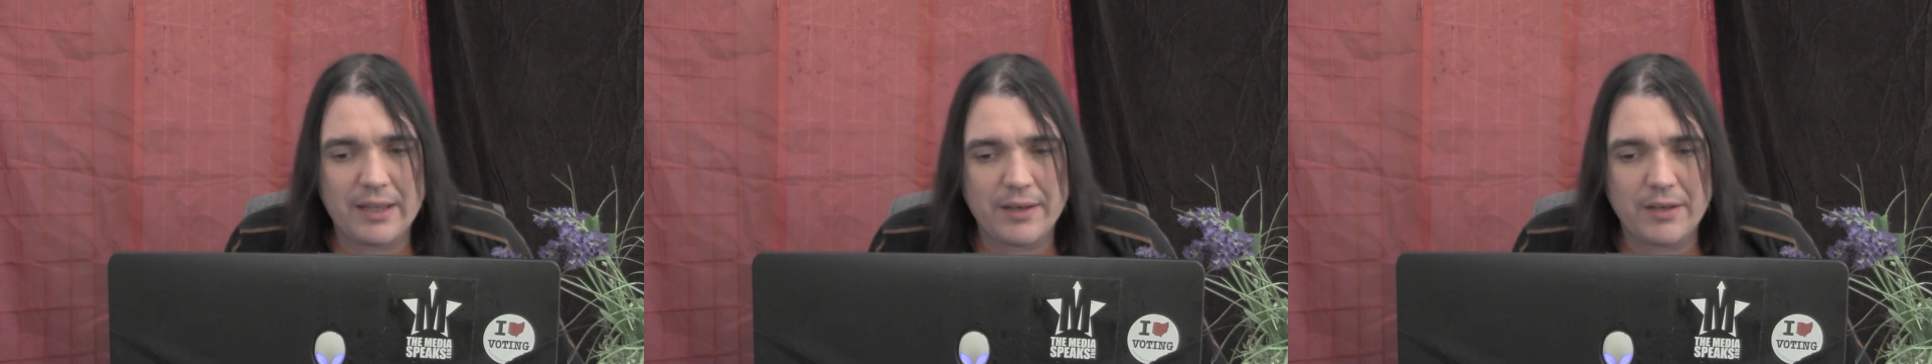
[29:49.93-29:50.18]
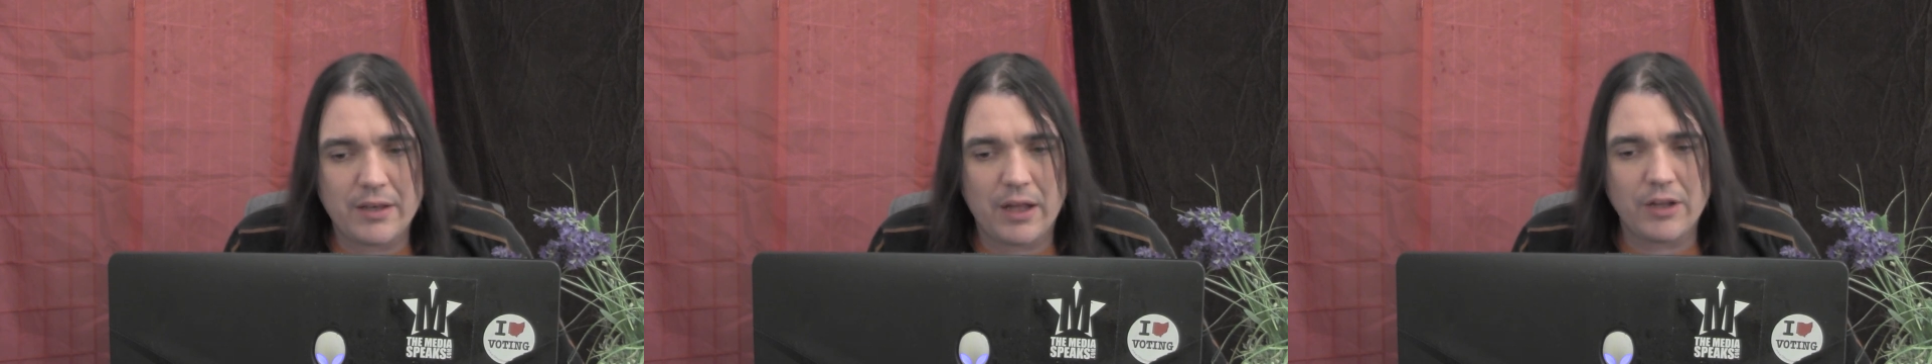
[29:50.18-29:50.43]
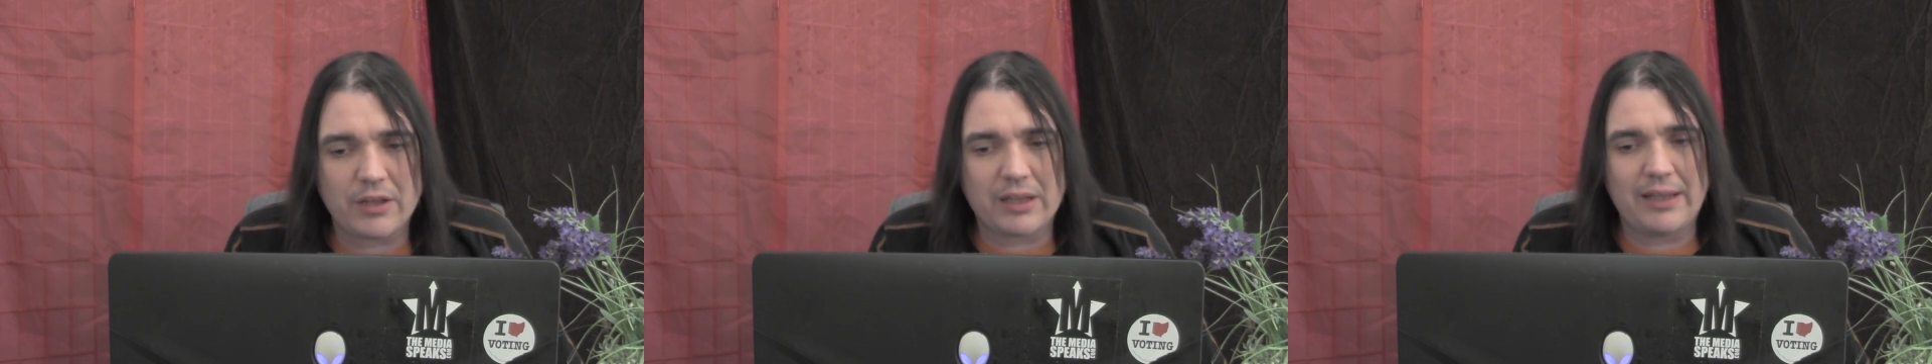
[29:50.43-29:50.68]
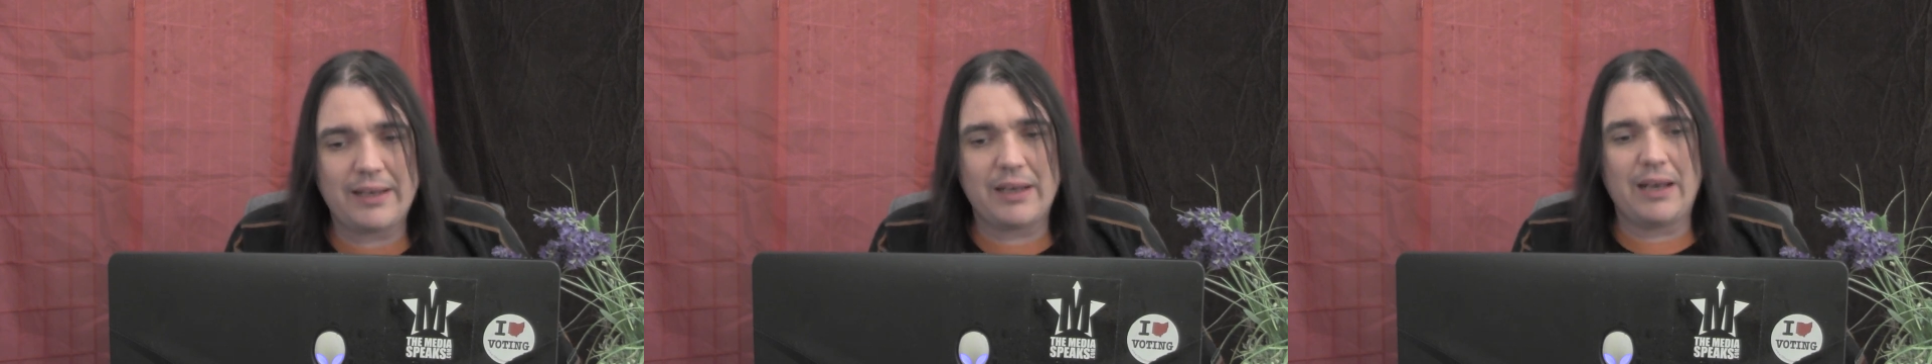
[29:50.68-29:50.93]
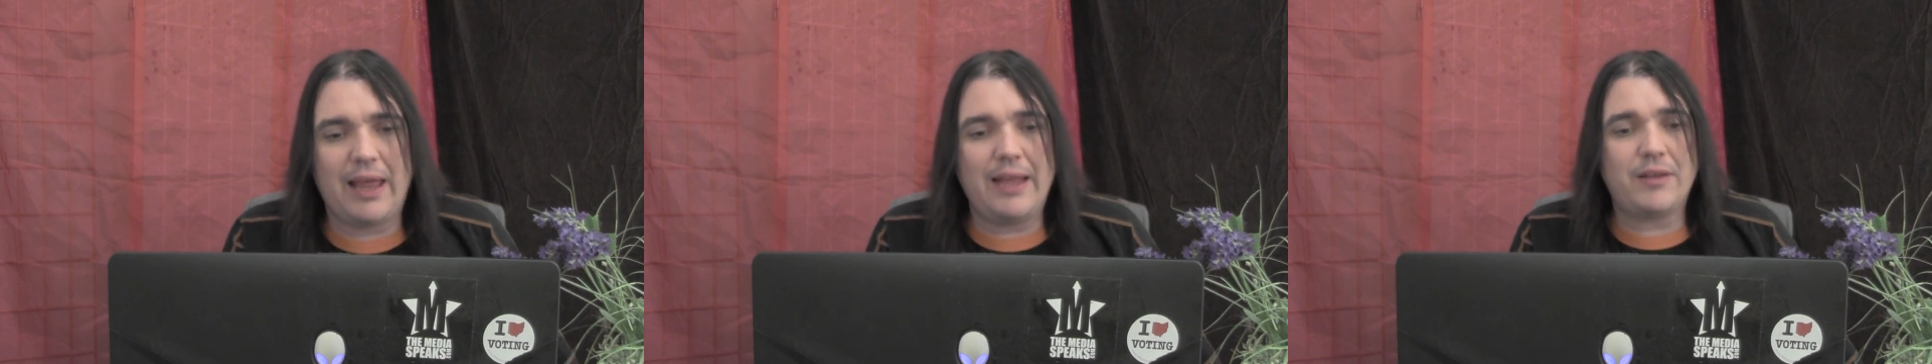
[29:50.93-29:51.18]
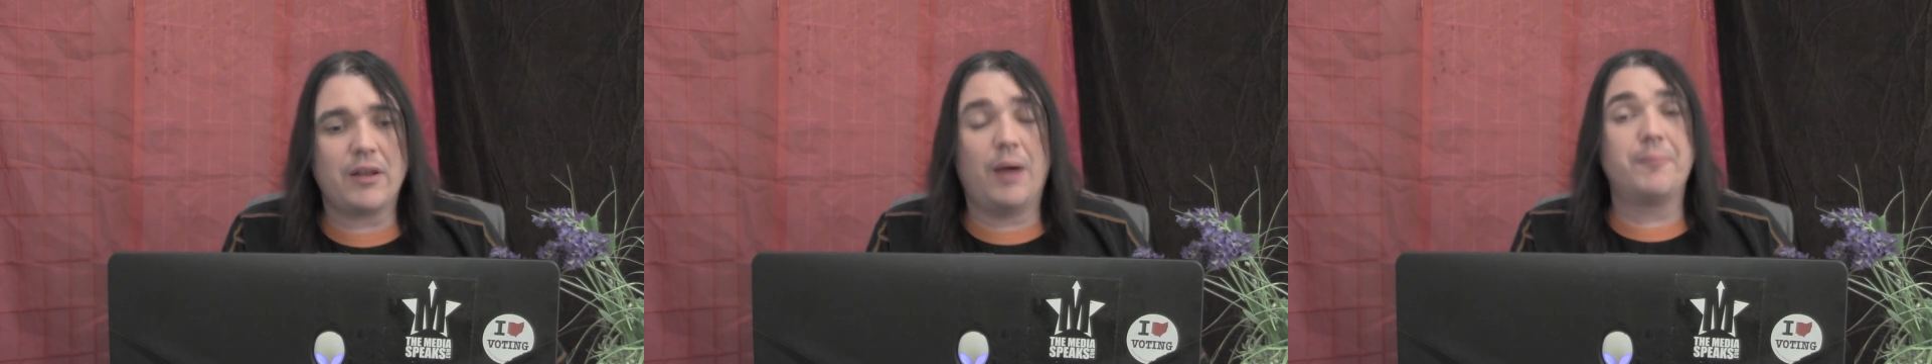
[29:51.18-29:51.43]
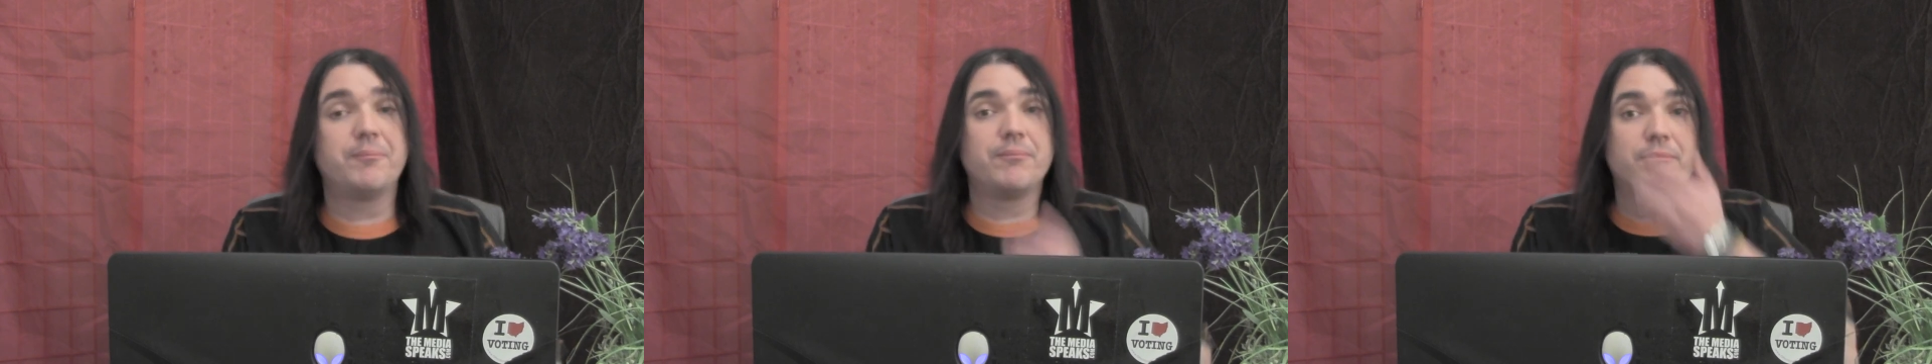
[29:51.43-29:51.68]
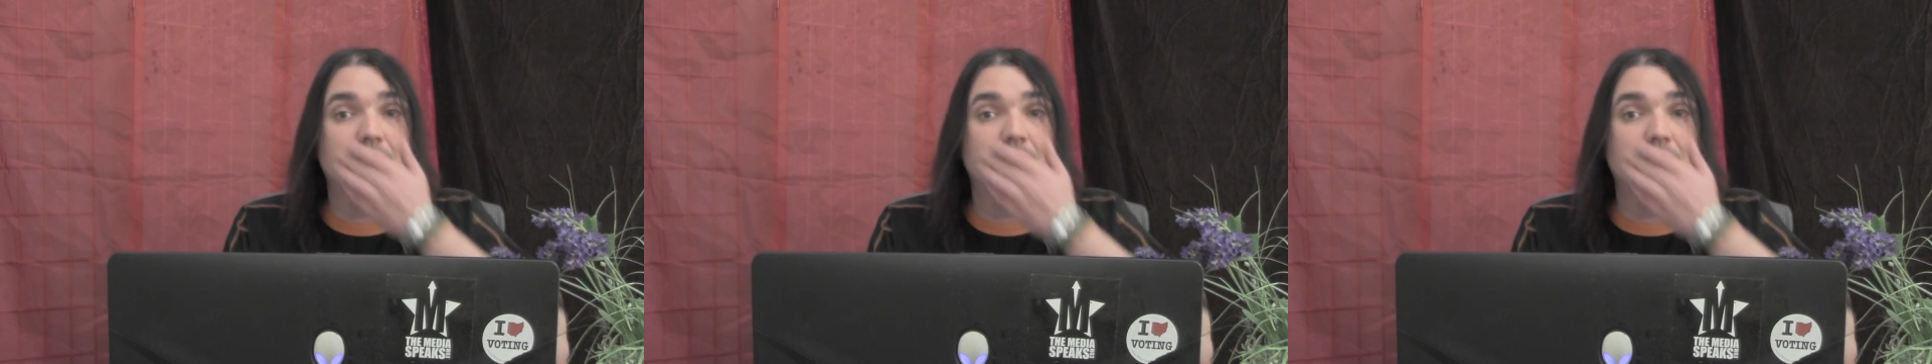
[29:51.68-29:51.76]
and uh, Clinton liked oh,